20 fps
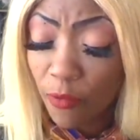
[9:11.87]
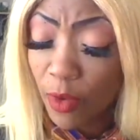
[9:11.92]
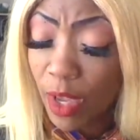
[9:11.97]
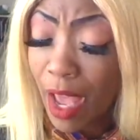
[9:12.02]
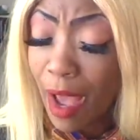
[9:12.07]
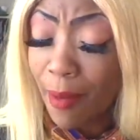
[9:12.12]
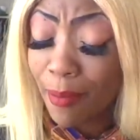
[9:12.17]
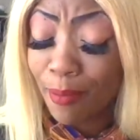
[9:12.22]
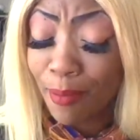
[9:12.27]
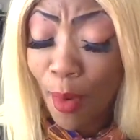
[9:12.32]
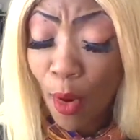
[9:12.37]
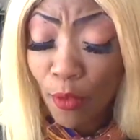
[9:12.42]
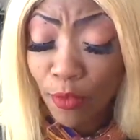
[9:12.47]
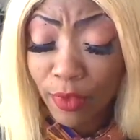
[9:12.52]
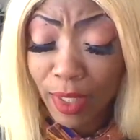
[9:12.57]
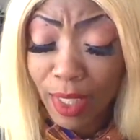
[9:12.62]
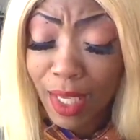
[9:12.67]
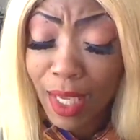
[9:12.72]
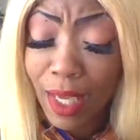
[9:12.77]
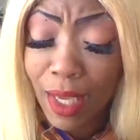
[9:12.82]
We got both
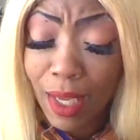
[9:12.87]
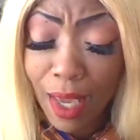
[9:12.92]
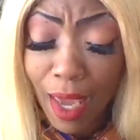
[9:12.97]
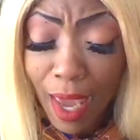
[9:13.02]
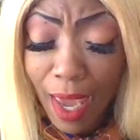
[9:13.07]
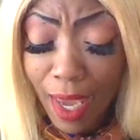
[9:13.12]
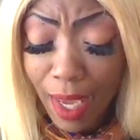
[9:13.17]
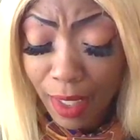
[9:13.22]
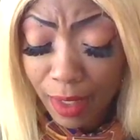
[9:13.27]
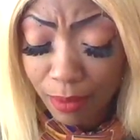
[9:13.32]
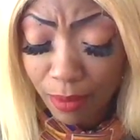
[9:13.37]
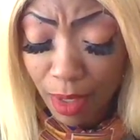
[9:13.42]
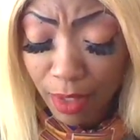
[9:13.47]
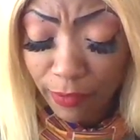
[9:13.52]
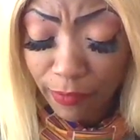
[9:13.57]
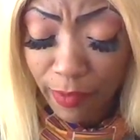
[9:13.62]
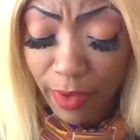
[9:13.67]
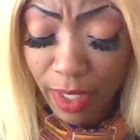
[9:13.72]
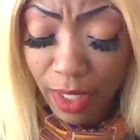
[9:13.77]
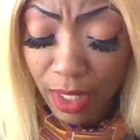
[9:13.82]
the king and
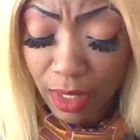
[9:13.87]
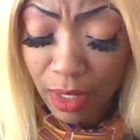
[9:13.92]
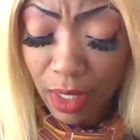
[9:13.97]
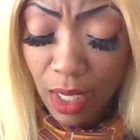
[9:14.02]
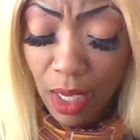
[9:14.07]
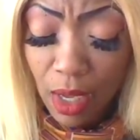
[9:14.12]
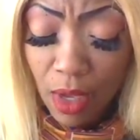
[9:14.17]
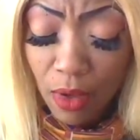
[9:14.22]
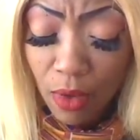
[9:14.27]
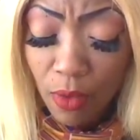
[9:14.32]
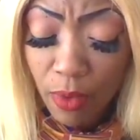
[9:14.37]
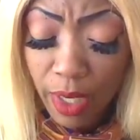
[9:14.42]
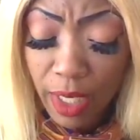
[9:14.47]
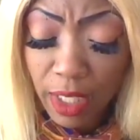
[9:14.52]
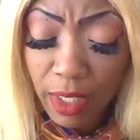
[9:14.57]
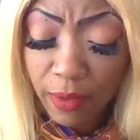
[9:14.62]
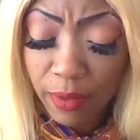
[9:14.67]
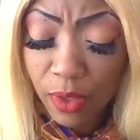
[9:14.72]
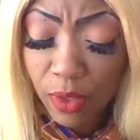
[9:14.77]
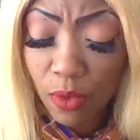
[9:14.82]
motherfucking
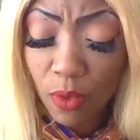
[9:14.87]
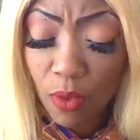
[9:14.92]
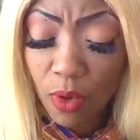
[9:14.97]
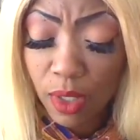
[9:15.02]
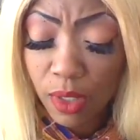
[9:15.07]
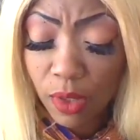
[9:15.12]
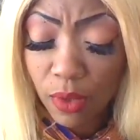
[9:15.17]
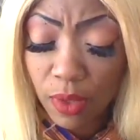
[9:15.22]
queen of swords.